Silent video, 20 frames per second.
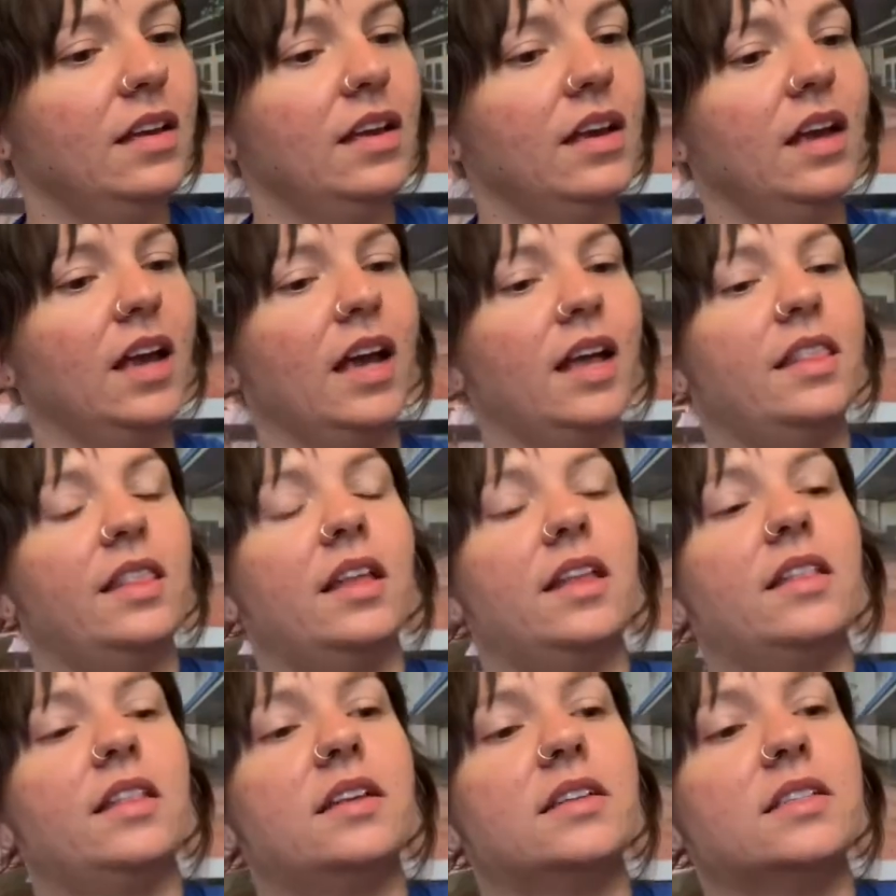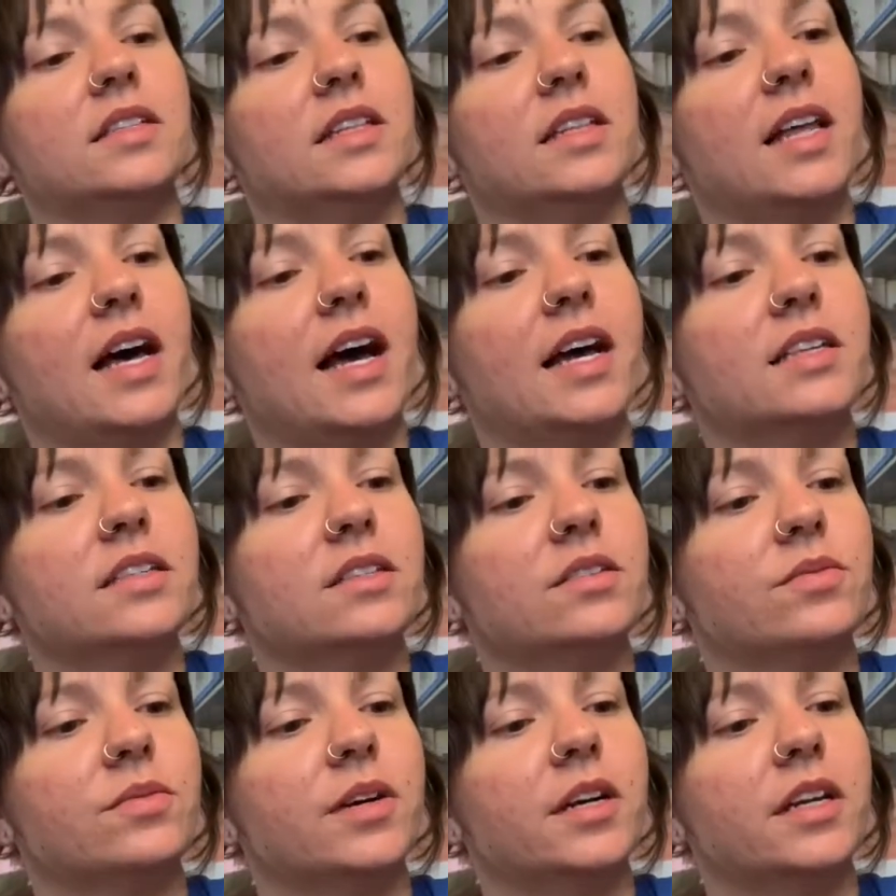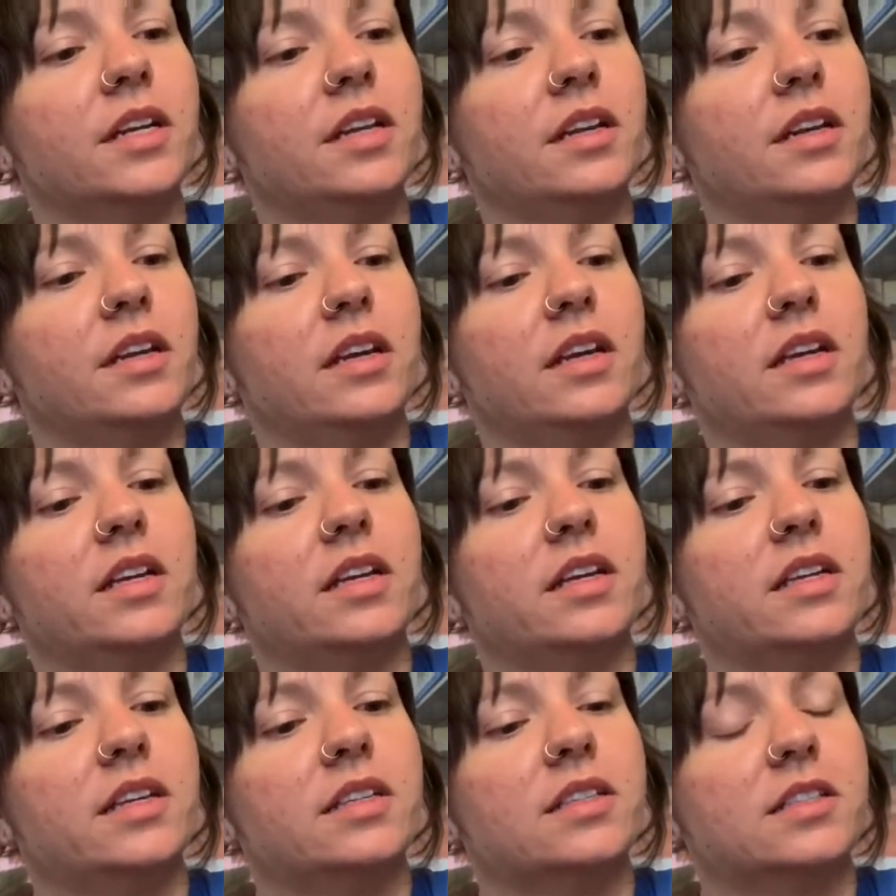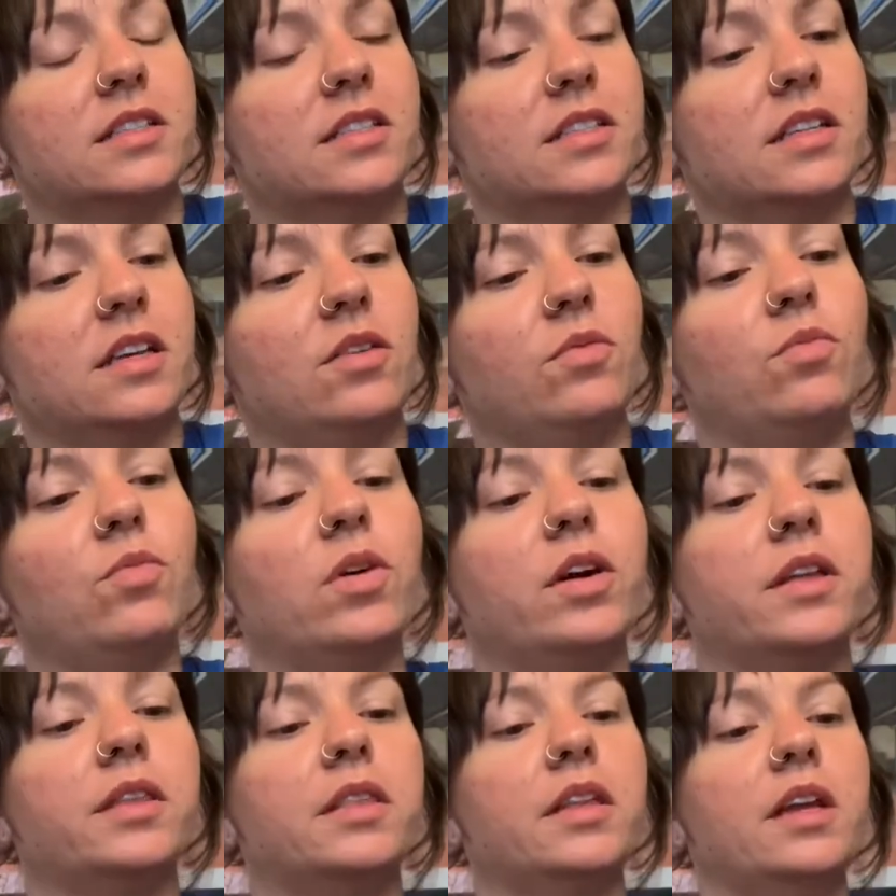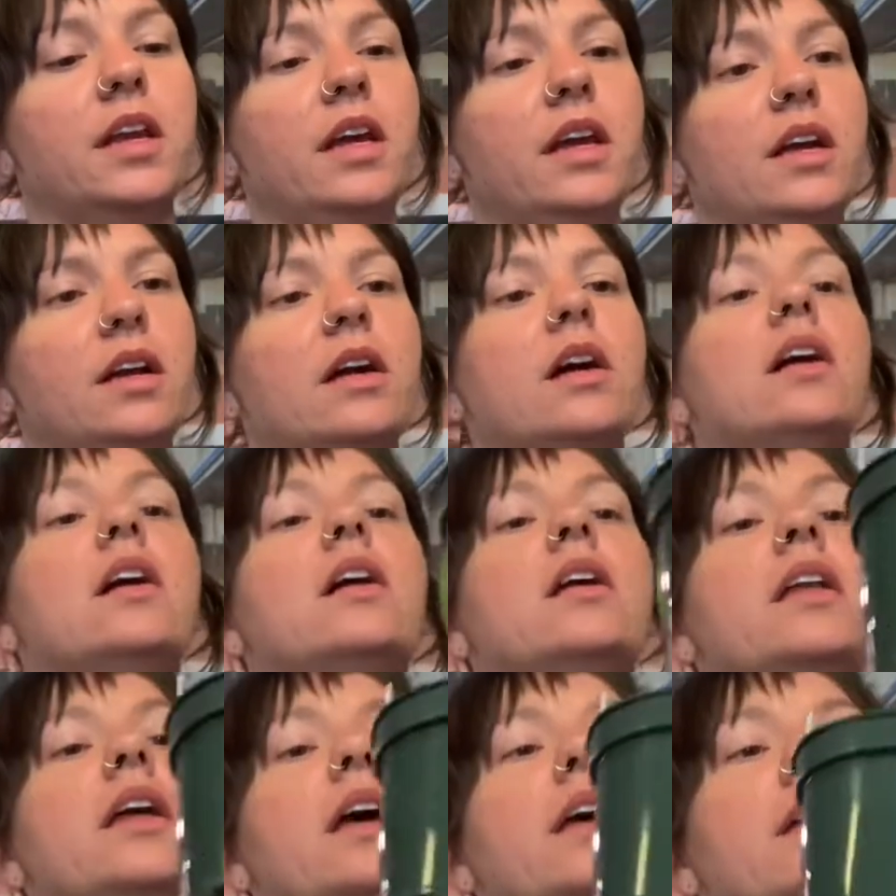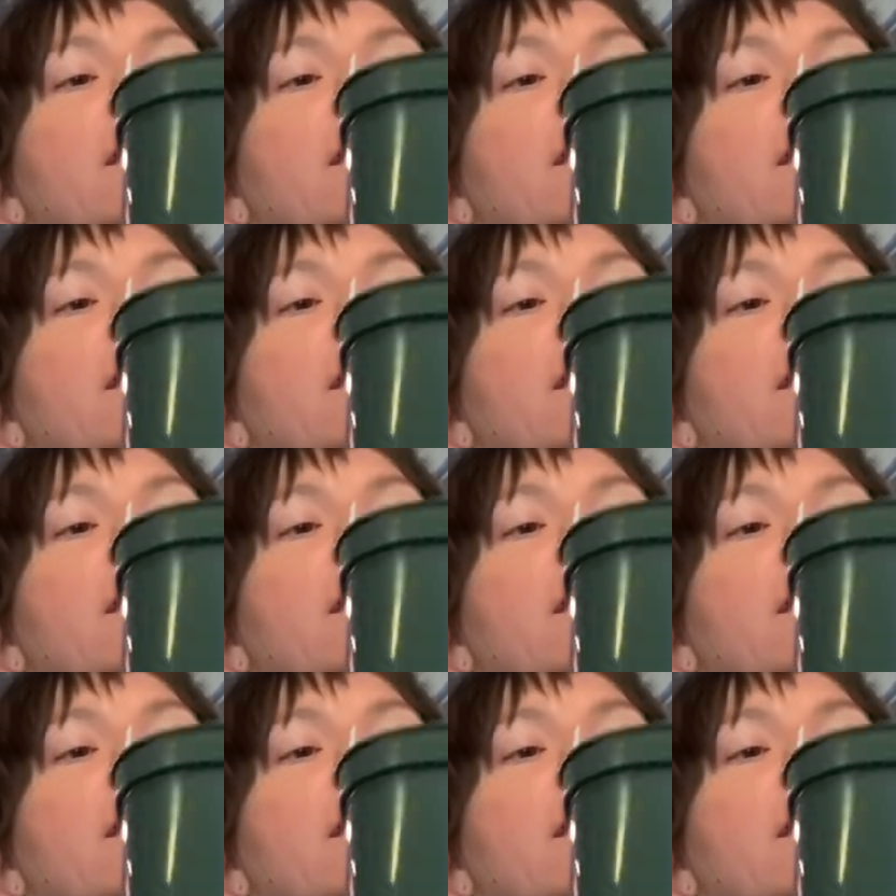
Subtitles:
And then this last one is one that I got at an